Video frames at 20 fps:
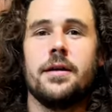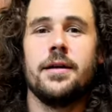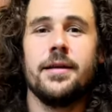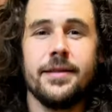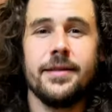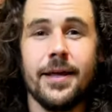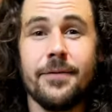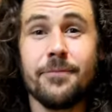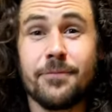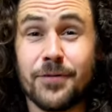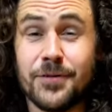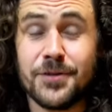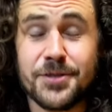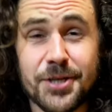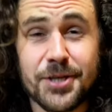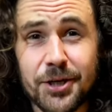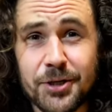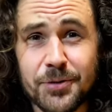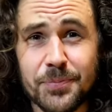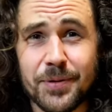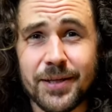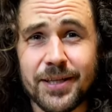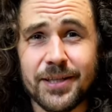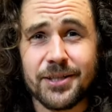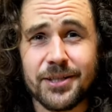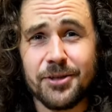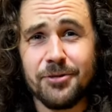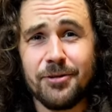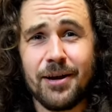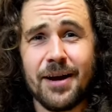Then from Topeak,
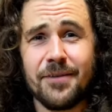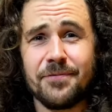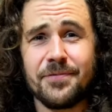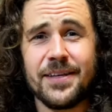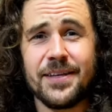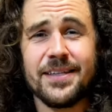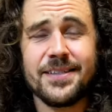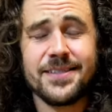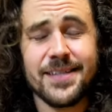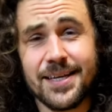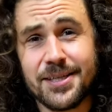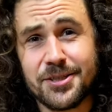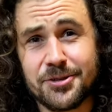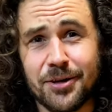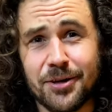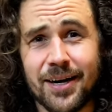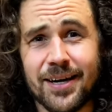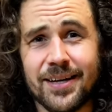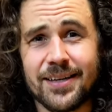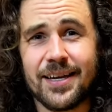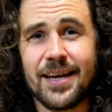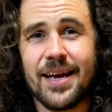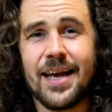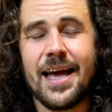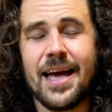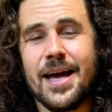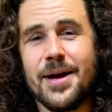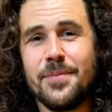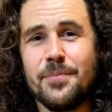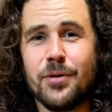you have the Tetrac
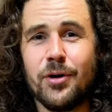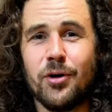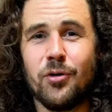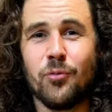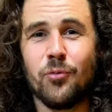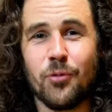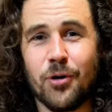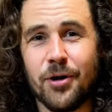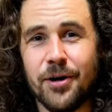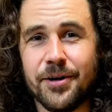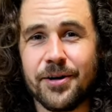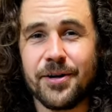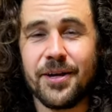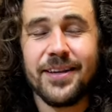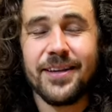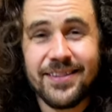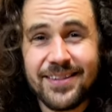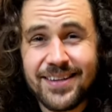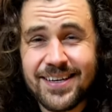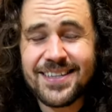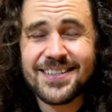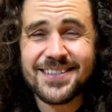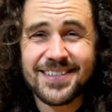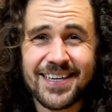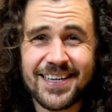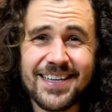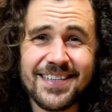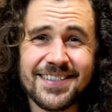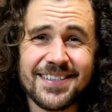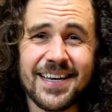M1. And this
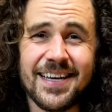is